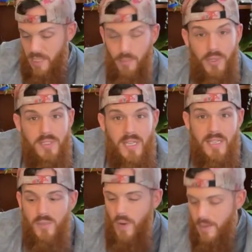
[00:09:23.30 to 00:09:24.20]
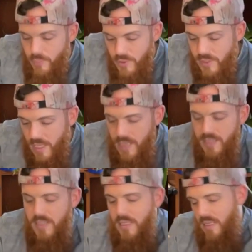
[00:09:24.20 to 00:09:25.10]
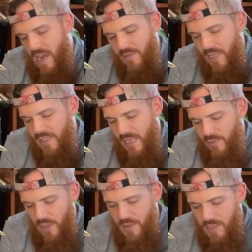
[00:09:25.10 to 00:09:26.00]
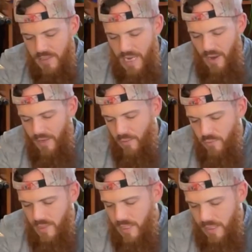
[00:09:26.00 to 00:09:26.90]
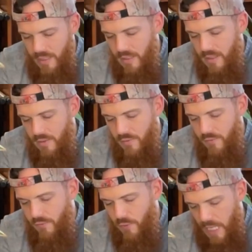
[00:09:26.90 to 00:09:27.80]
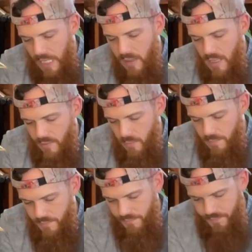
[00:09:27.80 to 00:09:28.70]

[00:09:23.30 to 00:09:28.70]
Pink Princess, White Princess. Yeah, I've got several of these now, and I really freaking love them.